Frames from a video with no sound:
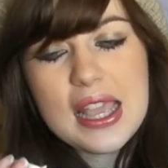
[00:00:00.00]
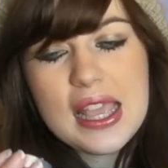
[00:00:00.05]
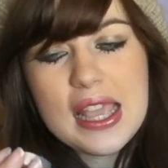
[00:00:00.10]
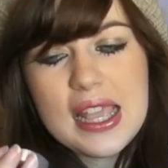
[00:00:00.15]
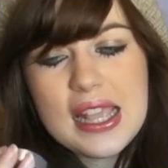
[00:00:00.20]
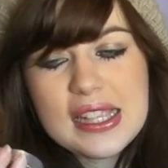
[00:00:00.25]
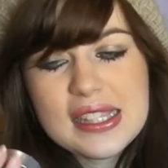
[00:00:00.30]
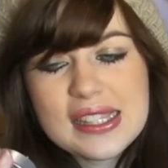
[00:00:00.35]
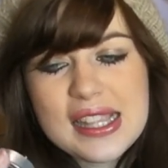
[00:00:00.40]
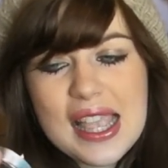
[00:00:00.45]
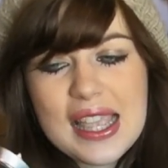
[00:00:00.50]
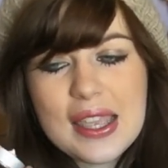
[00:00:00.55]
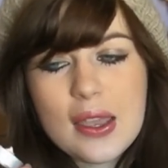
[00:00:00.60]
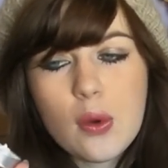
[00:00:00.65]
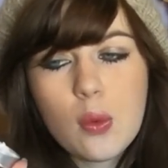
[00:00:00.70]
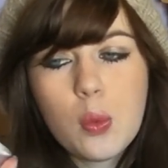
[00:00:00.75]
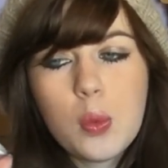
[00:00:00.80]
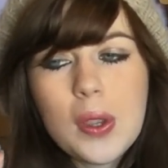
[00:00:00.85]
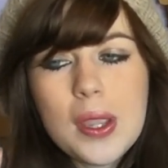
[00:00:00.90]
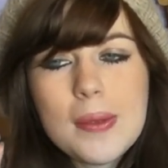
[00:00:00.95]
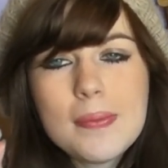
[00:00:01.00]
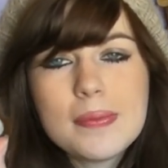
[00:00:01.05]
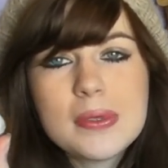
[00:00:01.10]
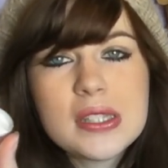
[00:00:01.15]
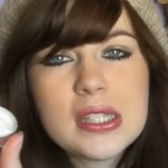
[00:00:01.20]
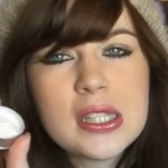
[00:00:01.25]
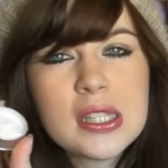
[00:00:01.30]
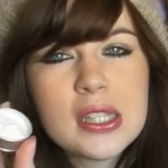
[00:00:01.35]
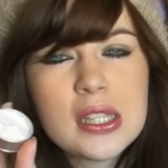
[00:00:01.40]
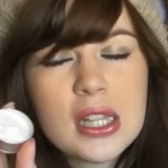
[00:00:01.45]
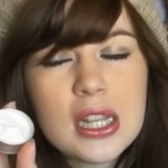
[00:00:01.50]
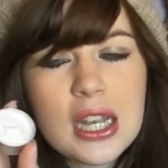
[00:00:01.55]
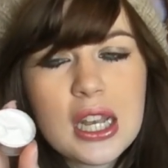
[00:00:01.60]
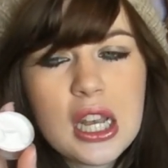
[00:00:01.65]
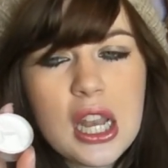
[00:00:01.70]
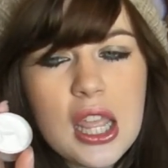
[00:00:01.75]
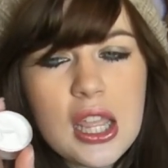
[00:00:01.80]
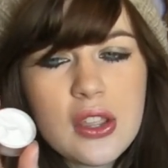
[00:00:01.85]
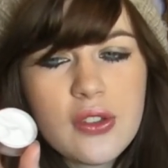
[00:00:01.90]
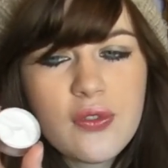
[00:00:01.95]
it's like a whipped
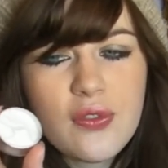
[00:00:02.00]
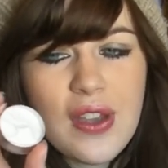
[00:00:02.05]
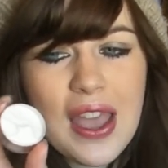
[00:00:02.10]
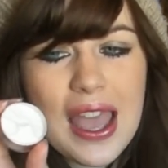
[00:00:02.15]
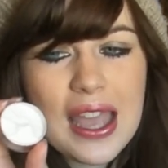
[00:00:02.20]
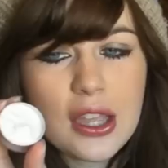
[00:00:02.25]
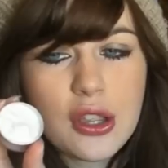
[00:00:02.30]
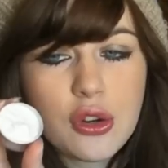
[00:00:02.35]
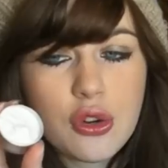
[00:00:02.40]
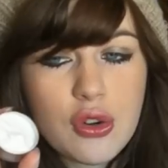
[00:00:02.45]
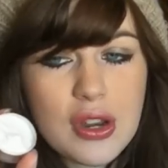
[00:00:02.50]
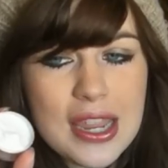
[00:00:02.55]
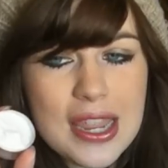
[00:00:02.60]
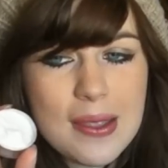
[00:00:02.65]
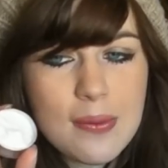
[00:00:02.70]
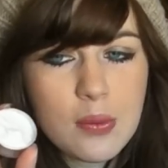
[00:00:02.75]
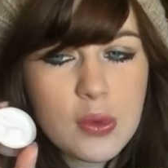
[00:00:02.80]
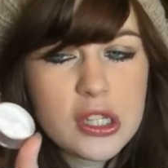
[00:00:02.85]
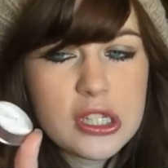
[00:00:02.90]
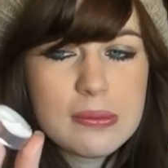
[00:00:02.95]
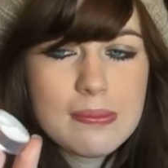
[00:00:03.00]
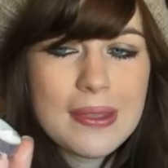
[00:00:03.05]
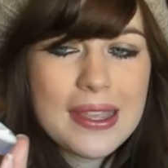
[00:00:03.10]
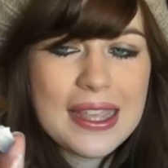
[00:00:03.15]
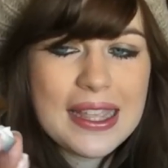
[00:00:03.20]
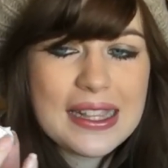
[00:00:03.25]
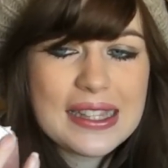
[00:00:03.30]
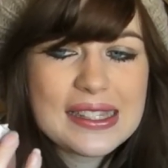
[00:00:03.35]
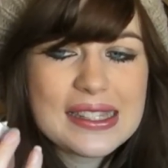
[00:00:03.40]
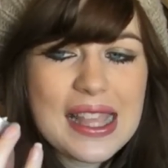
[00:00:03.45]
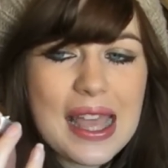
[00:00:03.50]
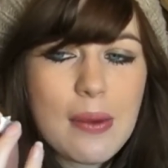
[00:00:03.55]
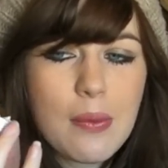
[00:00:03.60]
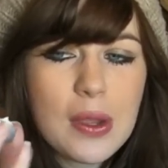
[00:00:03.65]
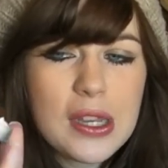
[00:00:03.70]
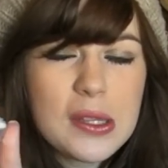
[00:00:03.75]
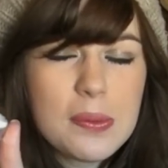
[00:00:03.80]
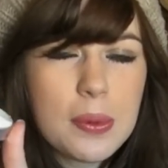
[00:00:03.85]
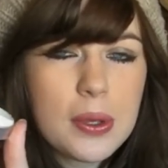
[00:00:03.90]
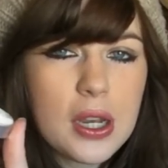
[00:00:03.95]
low-fat cream, which means that
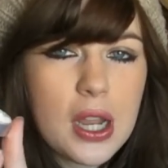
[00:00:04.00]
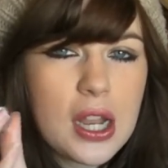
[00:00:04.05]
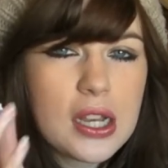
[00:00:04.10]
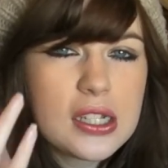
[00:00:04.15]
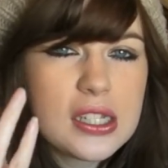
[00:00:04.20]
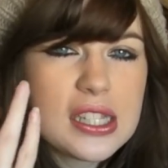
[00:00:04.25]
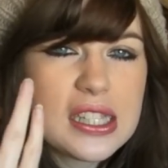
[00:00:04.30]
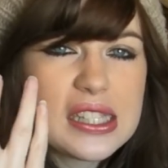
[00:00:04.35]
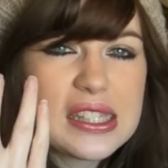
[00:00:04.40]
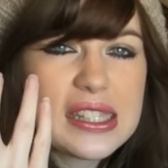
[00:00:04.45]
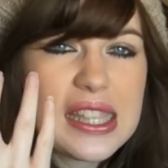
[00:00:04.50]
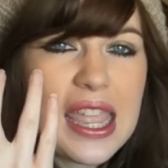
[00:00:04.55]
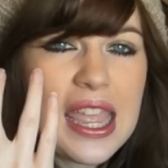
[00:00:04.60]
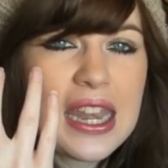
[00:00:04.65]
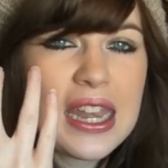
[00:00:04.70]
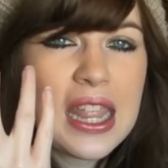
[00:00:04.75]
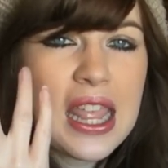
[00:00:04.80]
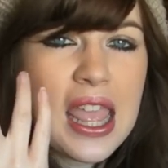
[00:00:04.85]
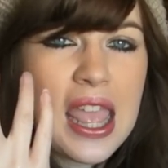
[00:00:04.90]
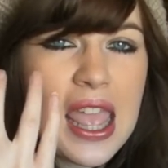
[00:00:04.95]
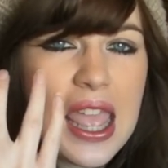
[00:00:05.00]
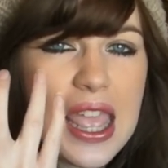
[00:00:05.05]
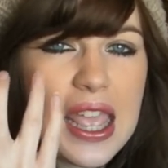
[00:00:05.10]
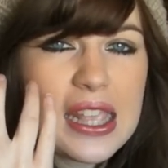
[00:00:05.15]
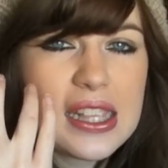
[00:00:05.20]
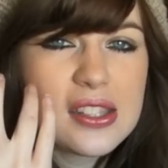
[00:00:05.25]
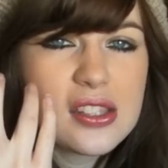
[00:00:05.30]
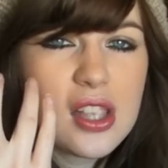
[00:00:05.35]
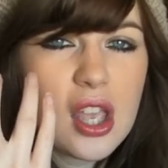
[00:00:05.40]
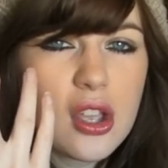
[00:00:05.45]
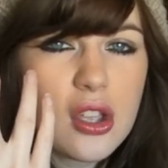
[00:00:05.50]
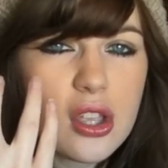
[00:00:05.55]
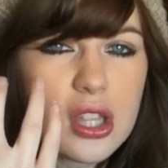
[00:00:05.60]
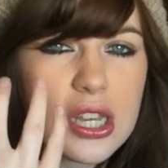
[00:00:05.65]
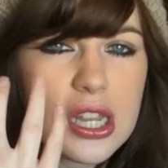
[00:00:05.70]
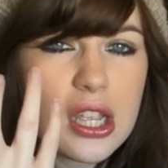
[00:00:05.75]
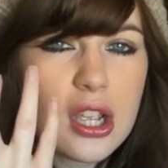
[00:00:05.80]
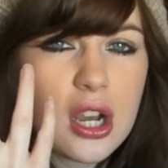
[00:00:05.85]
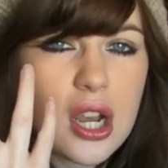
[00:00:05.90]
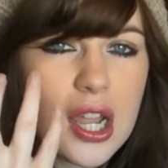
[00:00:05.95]
when you put it onto your skin, it's not
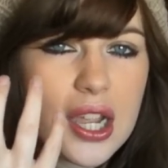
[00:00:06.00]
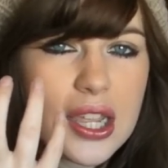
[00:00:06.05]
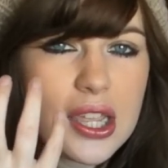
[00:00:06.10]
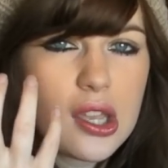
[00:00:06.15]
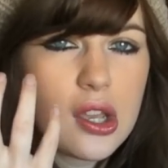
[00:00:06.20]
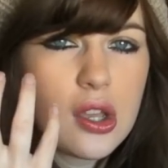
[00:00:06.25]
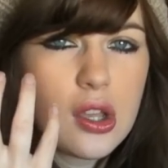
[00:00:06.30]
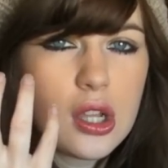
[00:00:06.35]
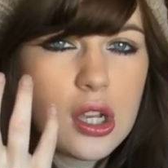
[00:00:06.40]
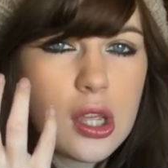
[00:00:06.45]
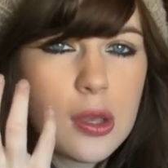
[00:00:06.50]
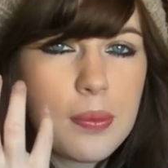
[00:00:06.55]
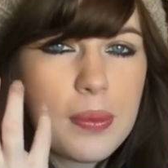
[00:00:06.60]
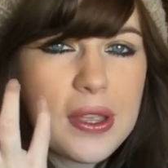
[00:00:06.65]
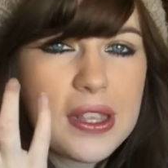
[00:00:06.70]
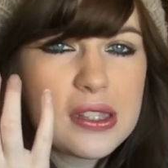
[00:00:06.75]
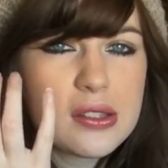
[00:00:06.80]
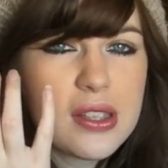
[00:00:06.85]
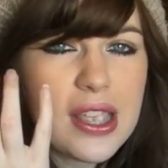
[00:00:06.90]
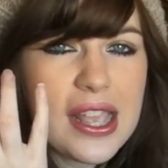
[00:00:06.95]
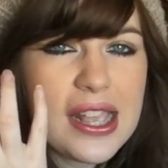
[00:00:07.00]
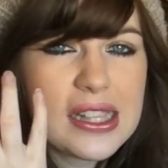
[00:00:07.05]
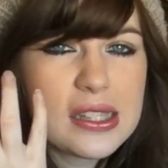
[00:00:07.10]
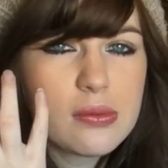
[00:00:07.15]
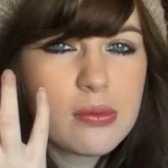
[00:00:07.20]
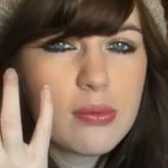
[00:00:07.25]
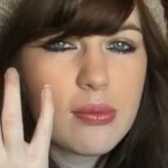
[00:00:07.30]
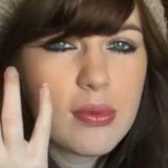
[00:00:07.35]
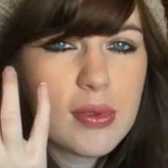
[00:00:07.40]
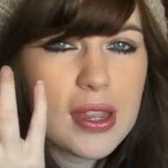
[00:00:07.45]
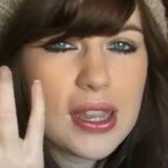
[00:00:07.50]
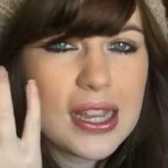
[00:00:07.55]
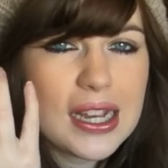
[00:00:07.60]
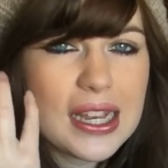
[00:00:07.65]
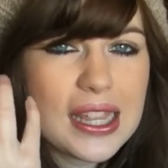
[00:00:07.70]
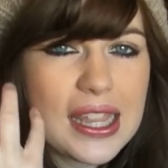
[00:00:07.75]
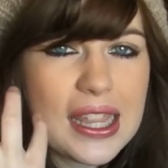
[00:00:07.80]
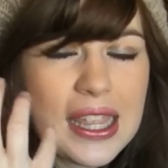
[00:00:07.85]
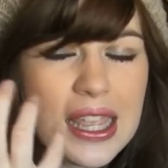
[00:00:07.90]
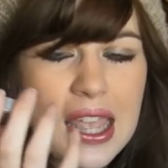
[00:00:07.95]
going to clog it all up. It's
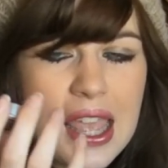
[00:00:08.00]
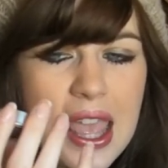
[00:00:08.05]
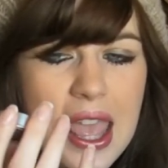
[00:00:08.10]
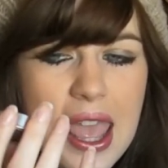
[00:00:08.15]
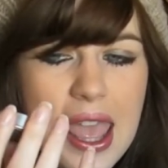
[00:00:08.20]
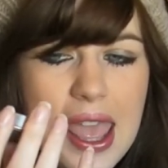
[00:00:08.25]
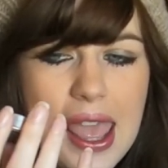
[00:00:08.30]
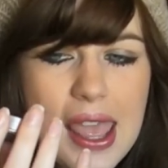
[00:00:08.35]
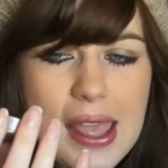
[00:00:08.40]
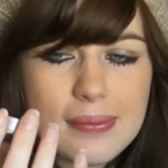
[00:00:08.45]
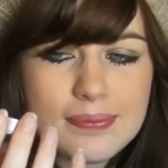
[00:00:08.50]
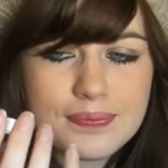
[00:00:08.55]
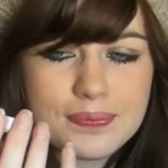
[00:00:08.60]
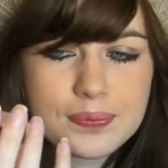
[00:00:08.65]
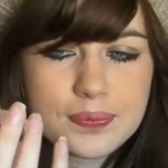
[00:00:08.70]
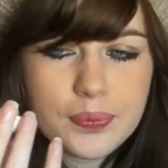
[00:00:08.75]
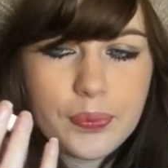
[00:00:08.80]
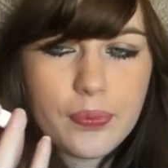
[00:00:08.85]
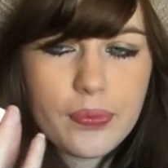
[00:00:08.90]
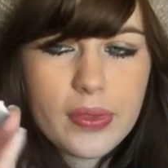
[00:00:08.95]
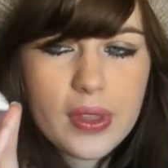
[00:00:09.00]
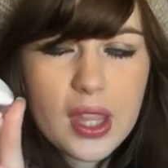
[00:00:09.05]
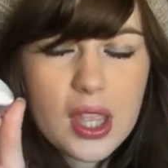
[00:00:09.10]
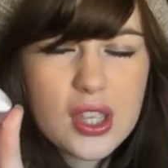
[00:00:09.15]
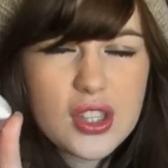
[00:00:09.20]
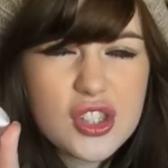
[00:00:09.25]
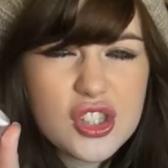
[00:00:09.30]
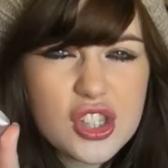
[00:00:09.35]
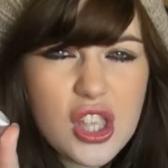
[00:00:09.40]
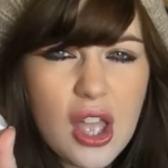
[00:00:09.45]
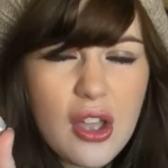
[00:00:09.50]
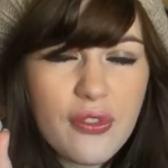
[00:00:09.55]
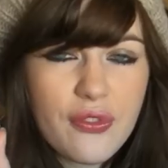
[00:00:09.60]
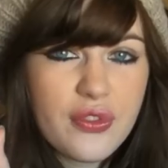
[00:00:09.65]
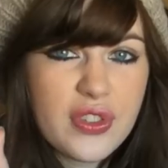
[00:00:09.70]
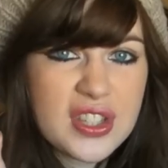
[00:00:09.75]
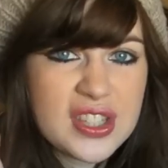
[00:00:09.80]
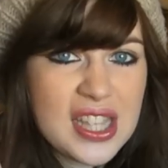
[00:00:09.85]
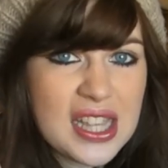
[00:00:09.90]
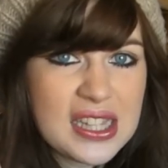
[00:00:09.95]
really
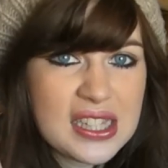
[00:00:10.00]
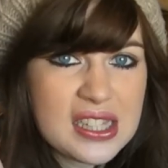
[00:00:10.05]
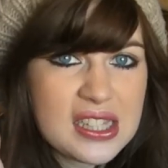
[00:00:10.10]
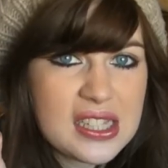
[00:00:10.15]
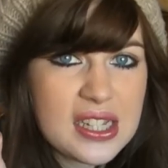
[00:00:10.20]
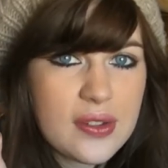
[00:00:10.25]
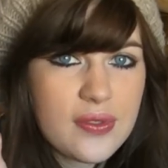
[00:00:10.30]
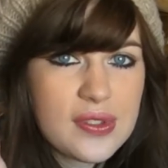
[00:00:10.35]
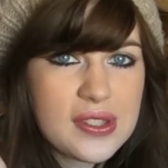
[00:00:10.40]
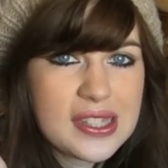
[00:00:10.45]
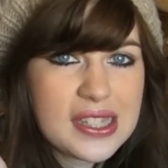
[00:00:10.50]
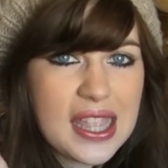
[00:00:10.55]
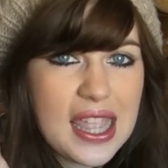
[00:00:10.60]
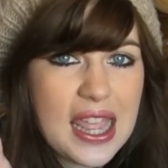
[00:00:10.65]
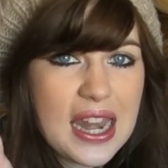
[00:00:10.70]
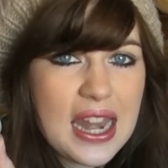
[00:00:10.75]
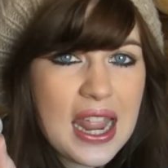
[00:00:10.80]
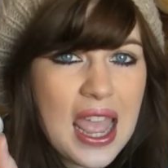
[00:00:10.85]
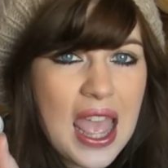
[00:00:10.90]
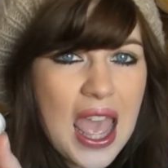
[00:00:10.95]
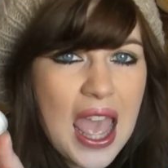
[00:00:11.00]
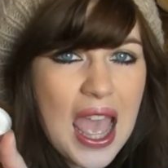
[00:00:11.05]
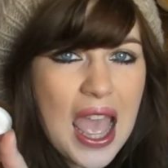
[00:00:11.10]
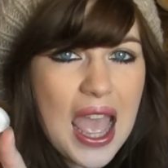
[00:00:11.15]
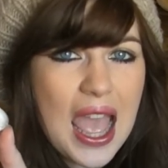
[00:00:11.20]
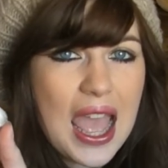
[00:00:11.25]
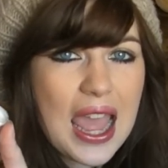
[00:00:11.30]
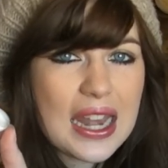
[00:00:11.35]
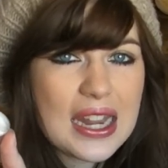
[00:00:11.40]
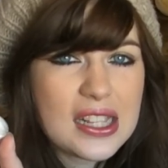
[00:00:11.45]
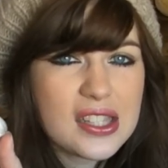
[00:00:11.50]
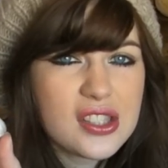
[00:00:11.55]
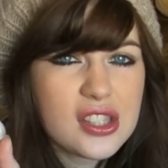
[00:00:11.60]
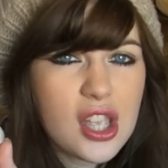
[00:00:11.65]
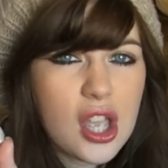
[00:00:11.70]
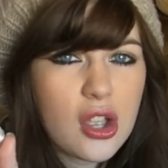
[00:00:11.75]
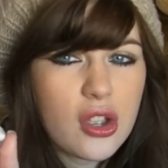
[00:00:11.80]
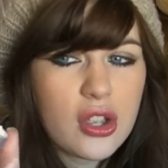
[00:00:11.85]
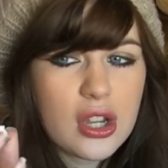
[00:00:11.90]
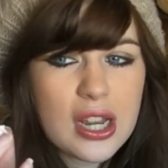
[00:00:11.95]
soft for sensitive skin, and it's
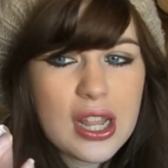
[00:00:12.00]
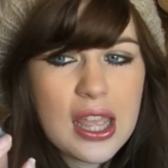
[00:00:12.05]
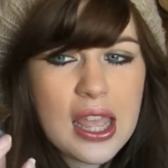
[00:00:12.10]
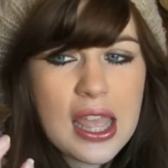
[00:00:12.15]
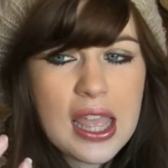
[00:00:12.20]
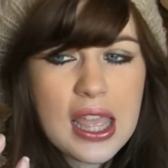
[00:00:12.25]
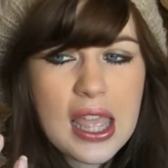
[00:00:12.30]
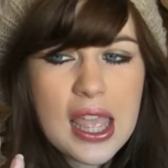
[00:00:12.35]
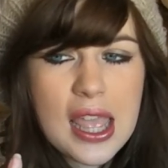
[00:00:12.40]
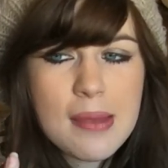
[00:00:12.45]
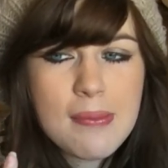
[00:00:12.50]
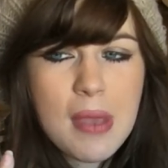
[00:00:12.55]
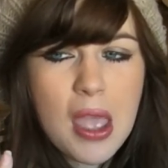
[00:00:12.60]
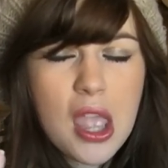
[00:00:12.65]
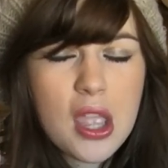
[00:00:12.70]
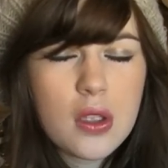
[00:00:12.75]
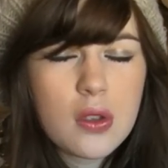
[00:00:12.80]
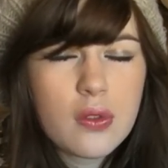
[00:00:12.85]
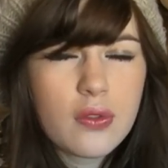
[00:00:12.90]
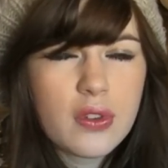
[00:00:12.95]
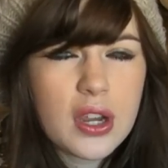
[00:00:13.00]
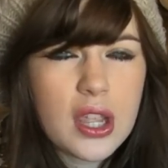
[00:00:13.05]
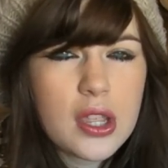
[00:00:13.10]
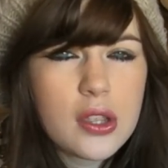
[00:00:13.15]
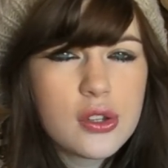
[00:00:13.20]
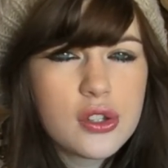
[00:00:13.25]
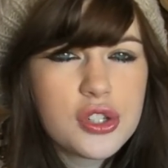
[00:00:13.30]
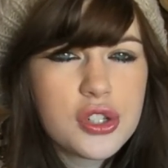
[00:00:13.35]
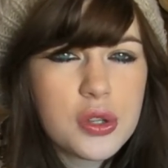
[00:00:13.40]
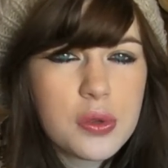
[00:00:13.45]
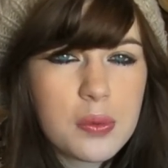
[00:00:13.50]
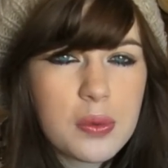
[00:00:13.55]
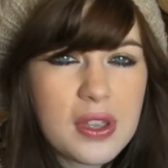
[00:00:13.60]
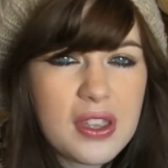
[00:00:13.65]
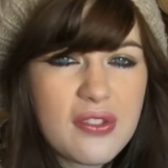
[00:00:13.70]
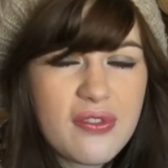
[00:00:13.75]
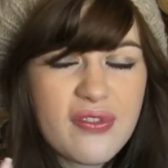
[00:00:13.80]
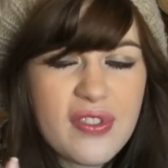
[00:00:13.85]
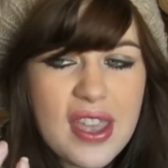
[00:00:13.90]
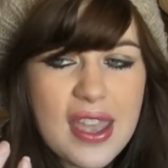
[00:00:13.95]
not going to overload you
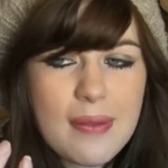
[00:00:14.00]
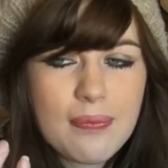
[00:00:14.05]
with